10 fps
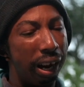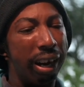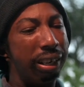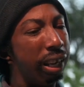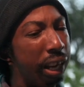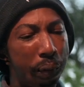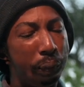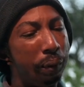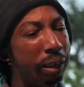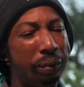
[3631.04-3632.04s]
And
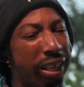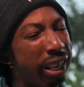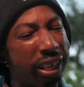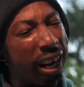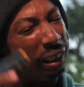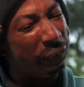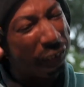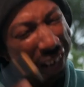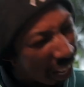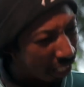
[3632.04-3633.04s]
if me even catch all the
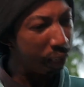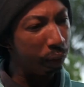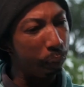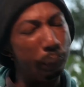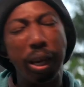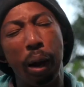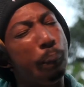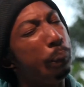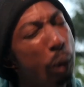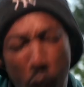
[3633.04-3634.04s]
fly, me a
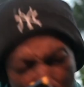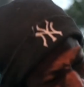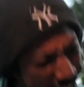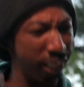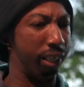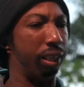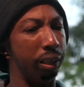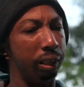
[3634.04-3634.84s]
murder it.